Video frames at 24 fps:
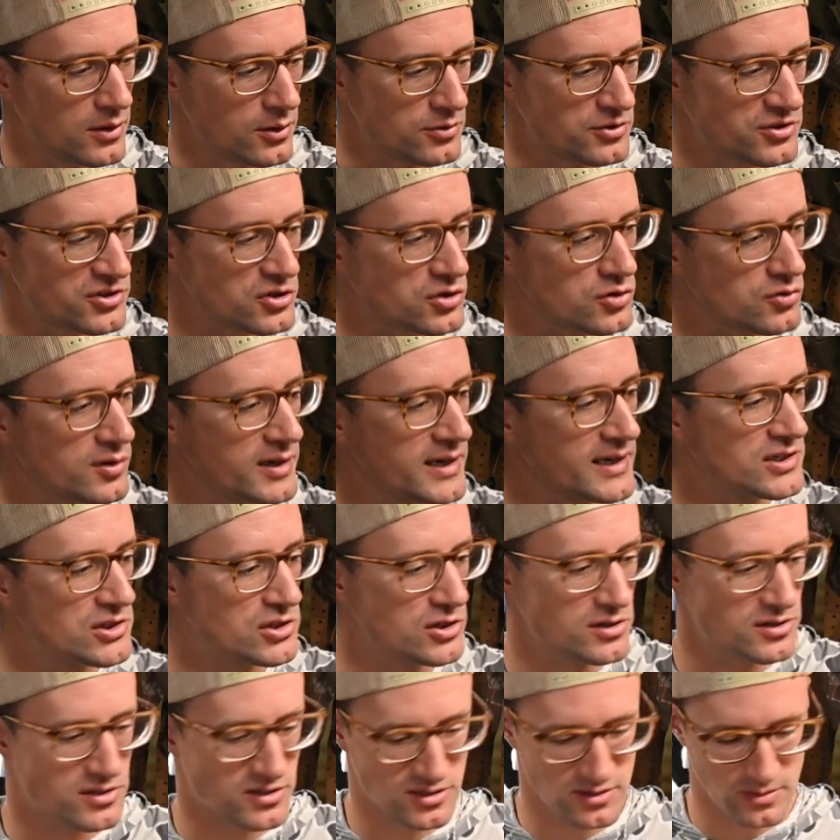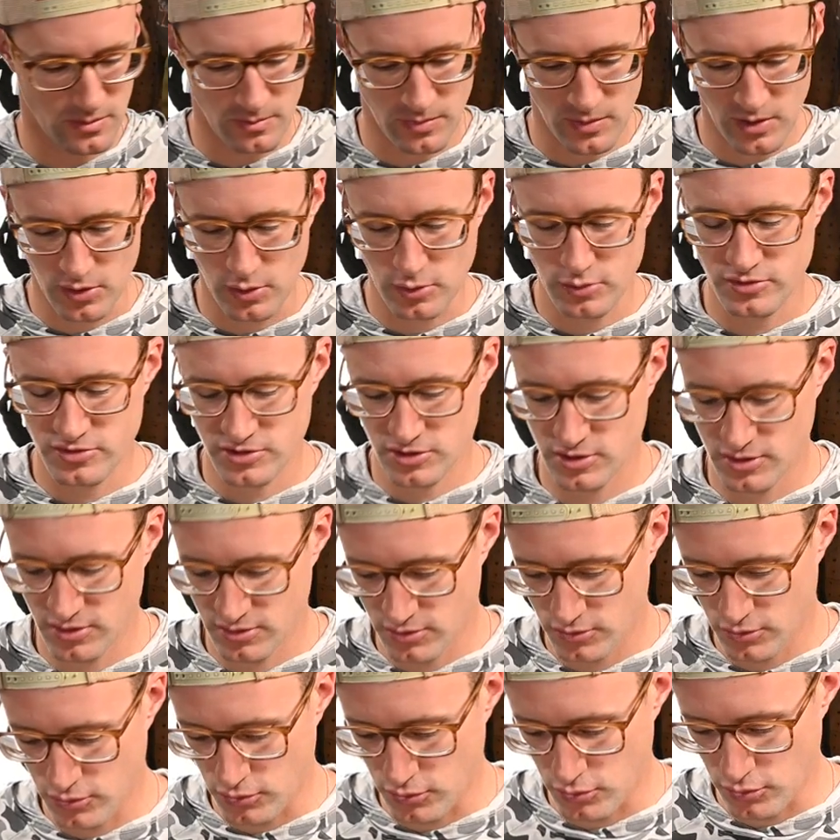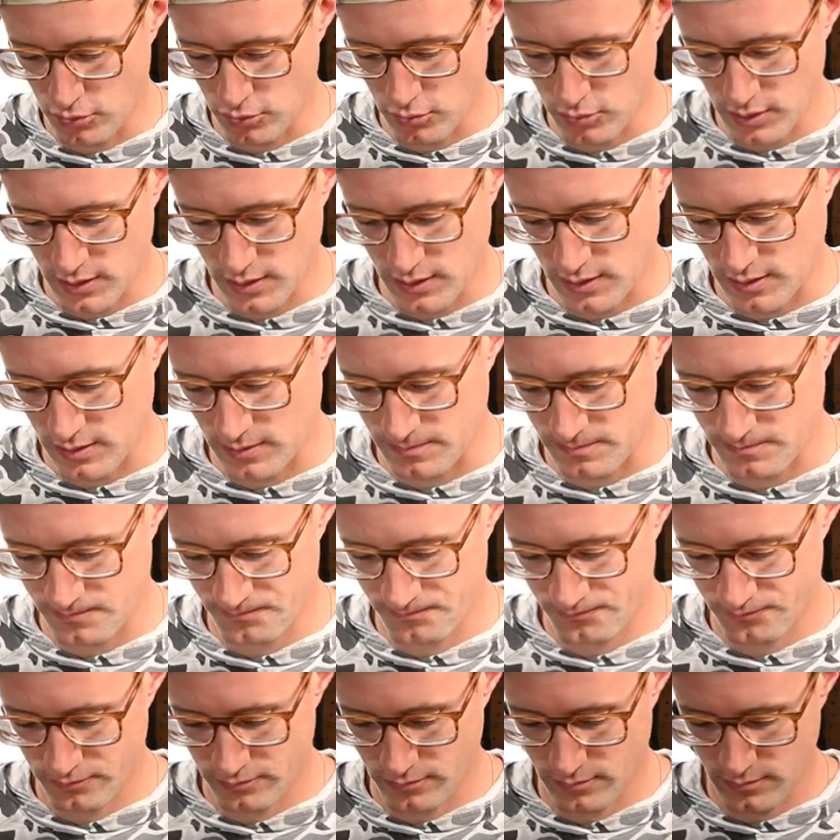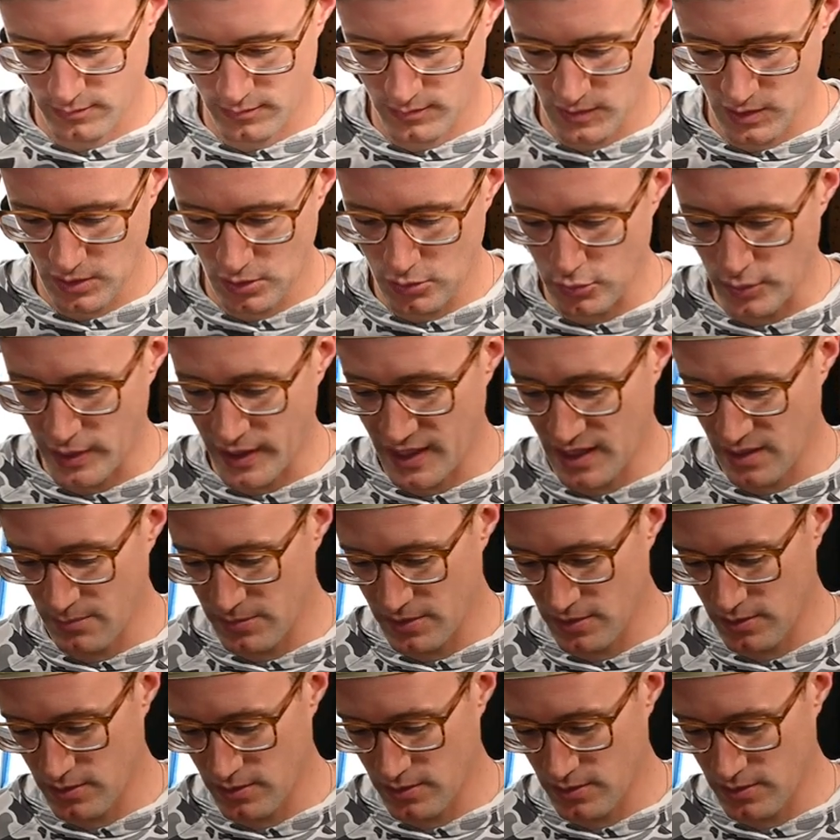stranger to most who camp